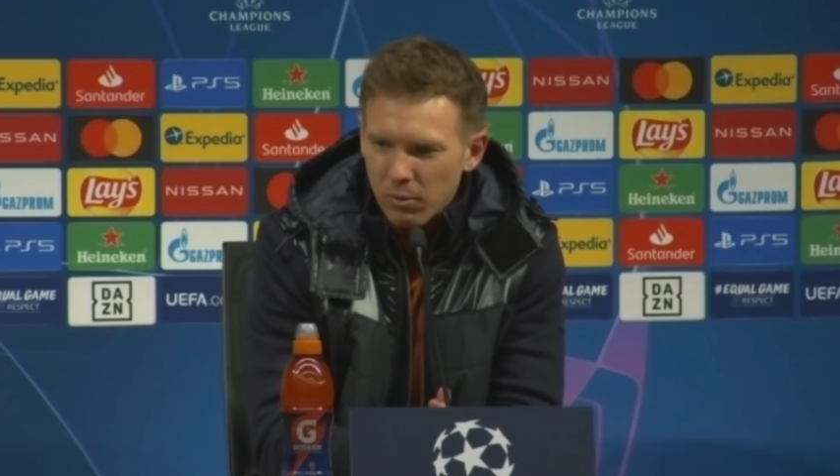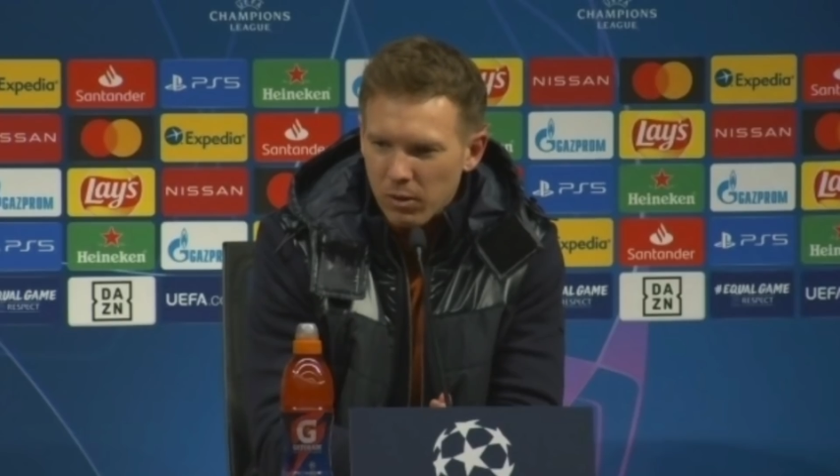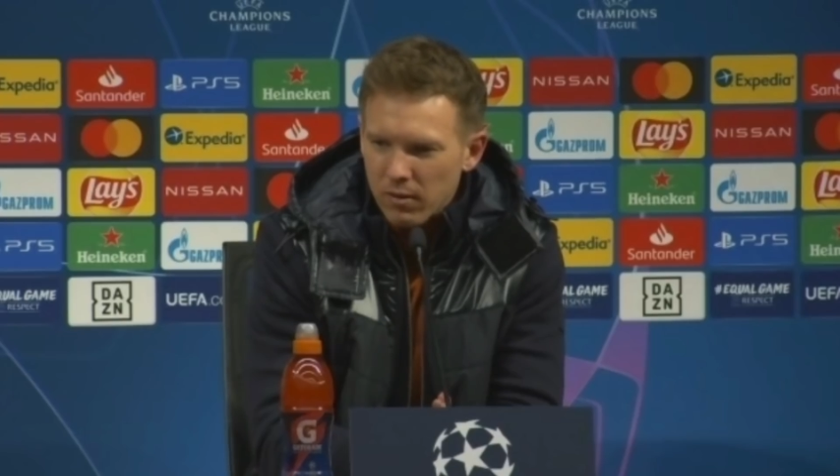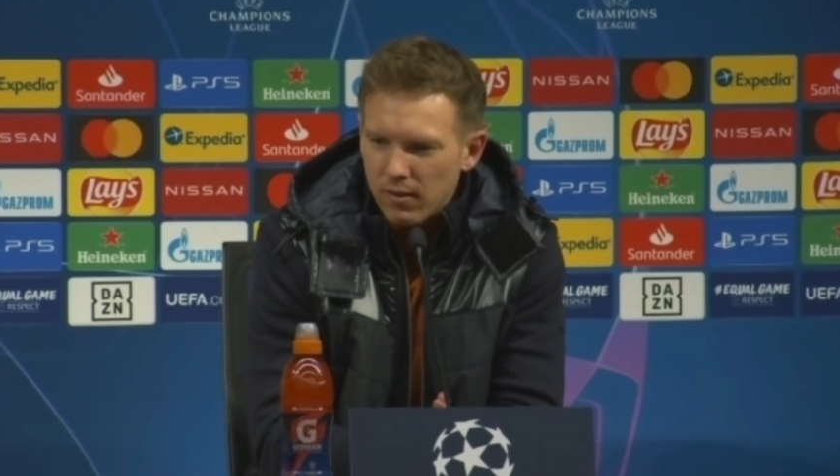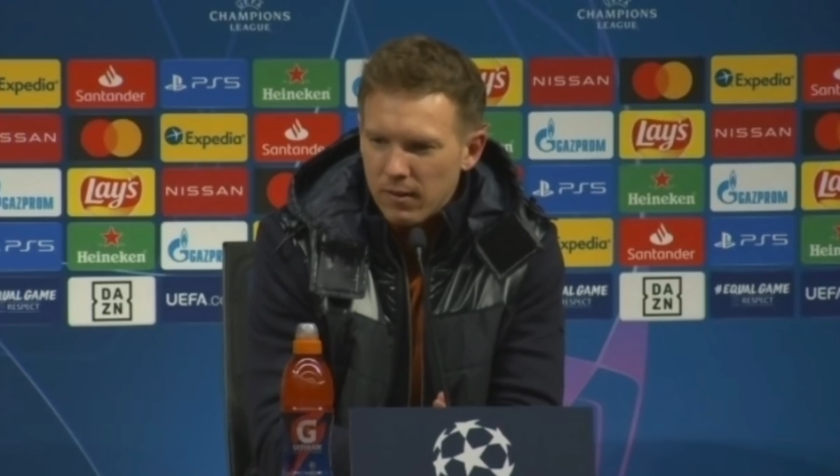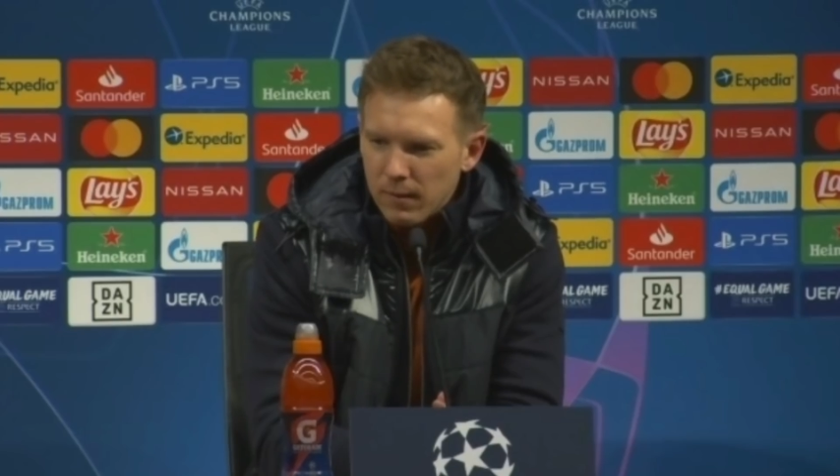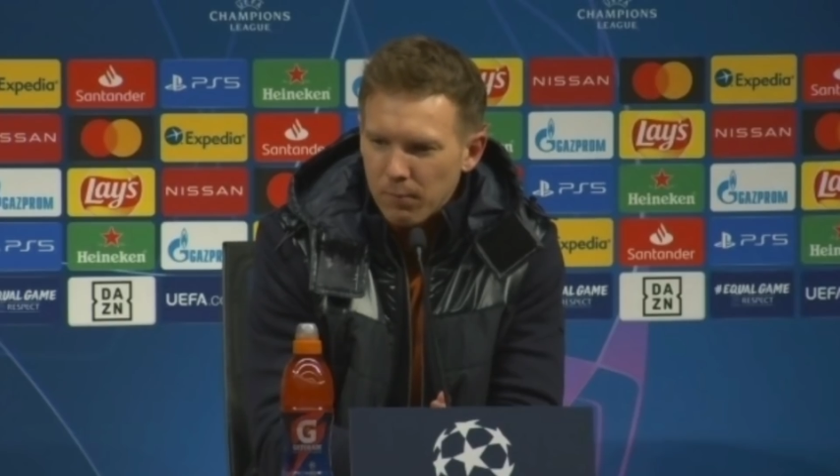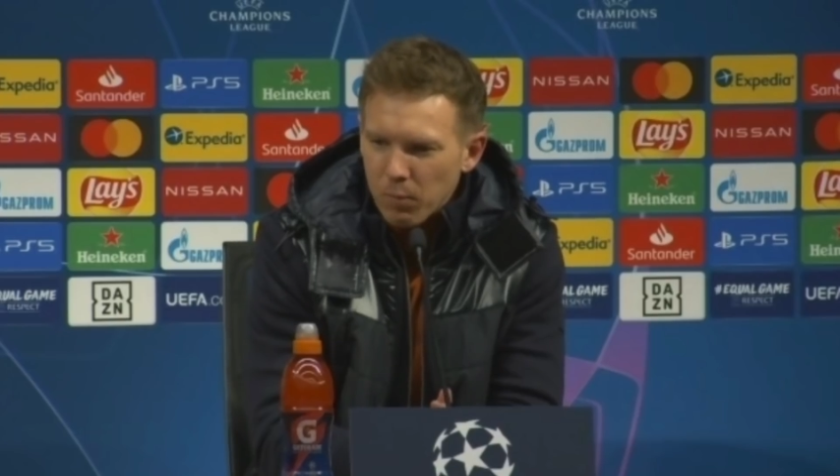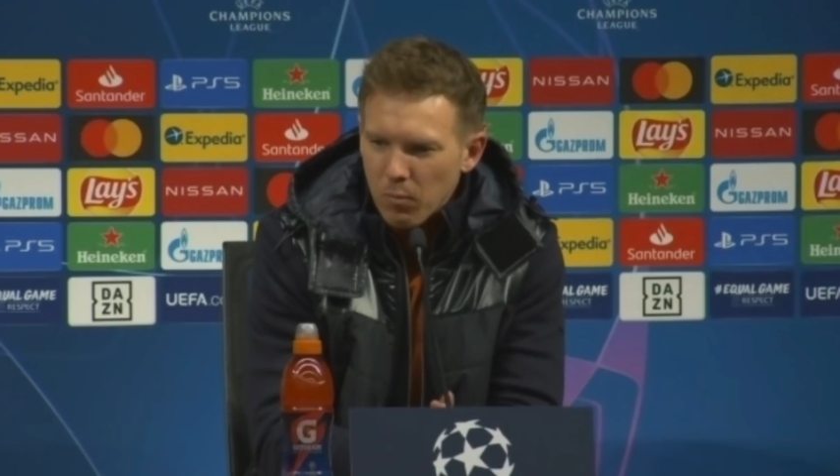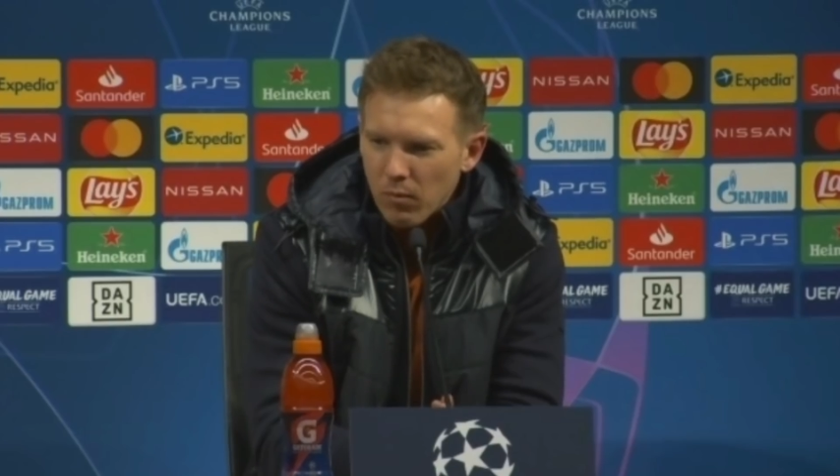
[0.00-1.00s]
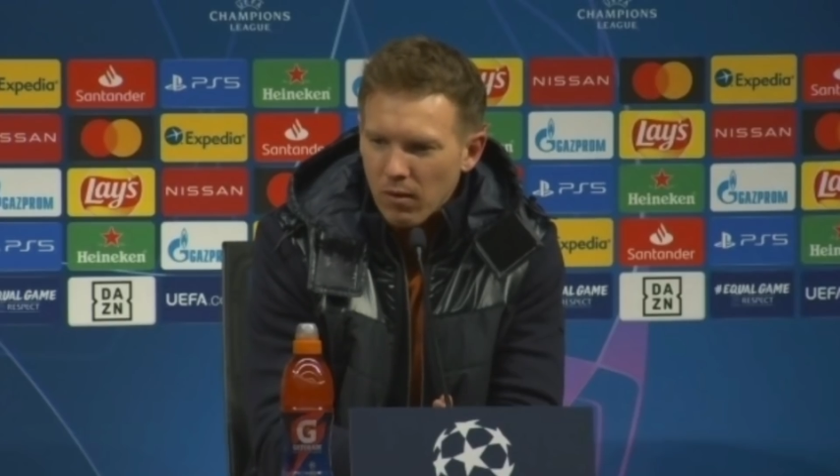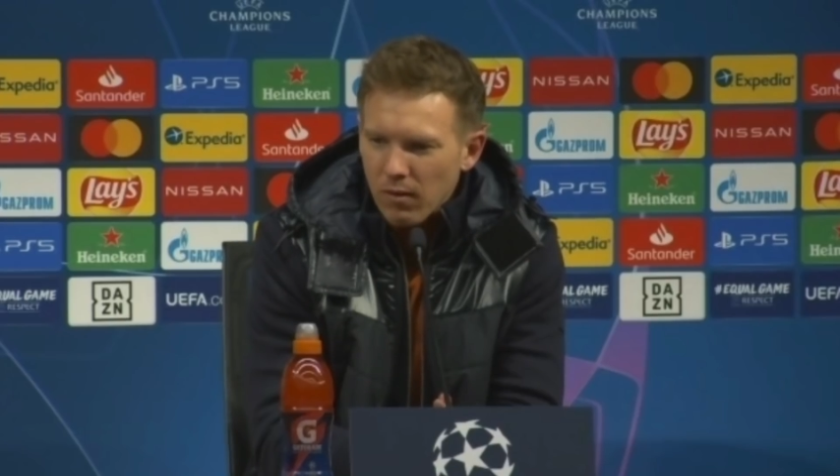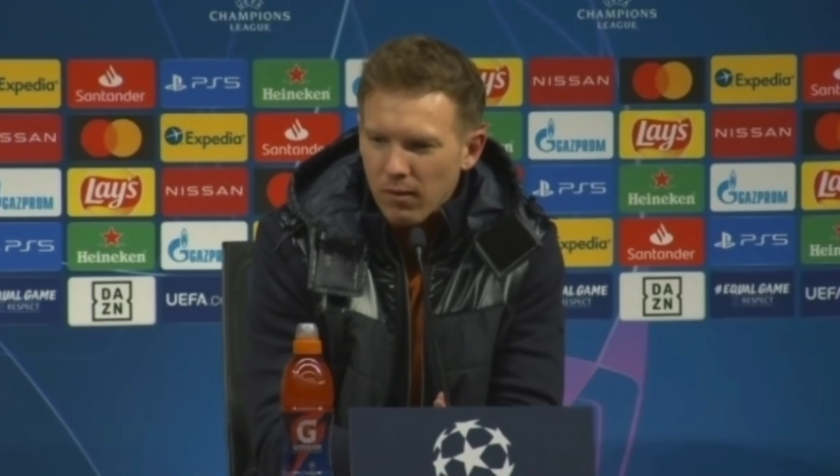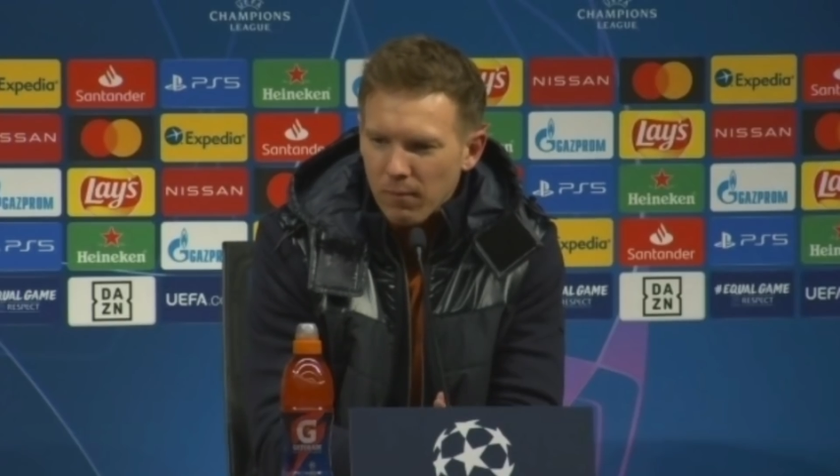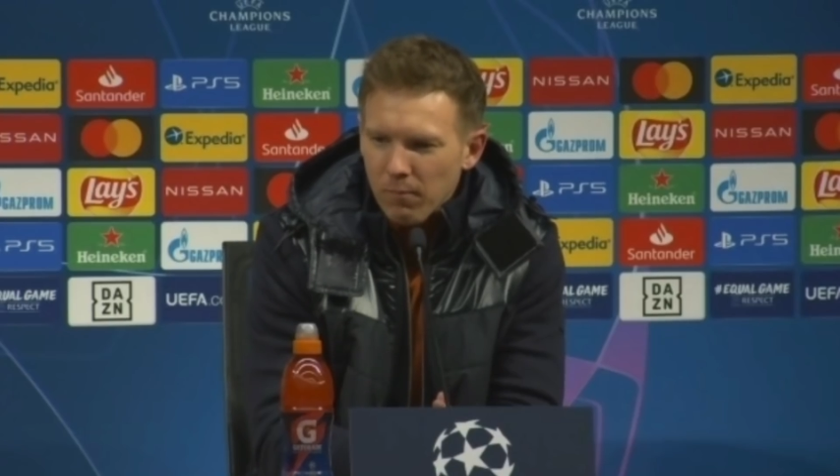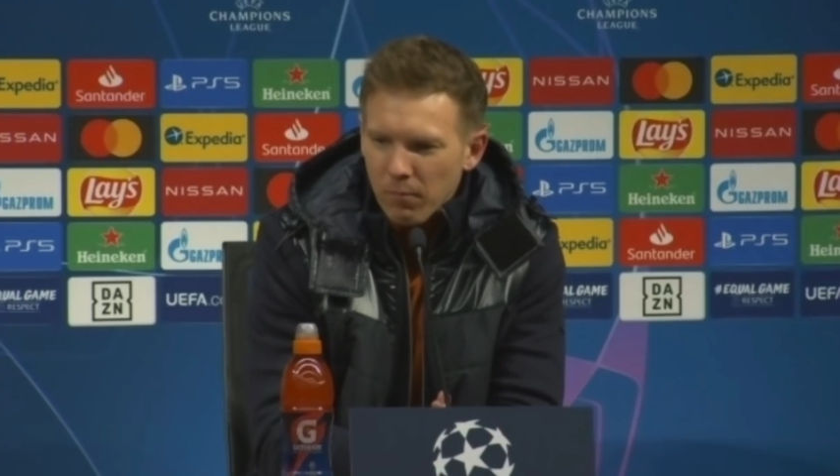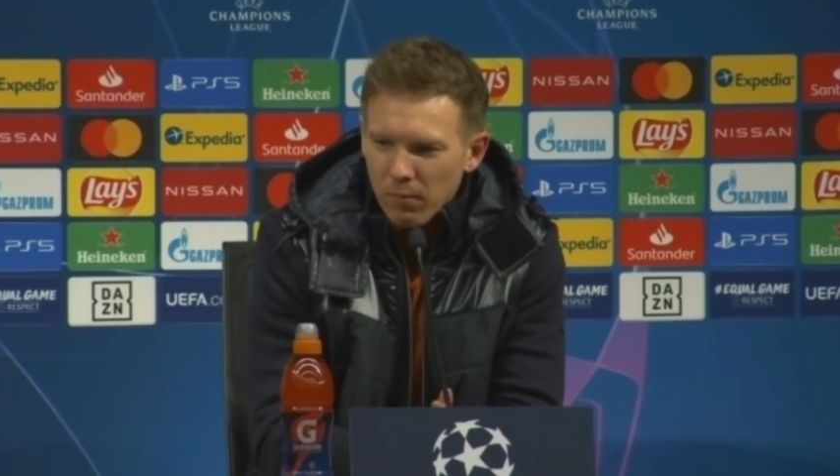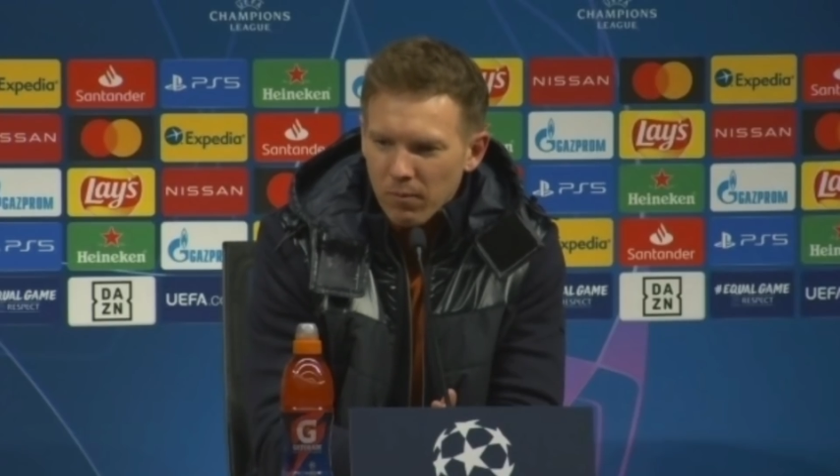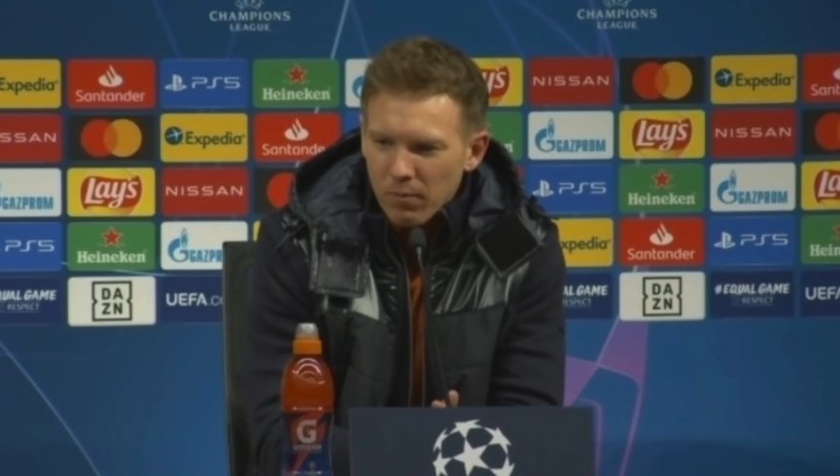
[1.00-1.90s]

but um,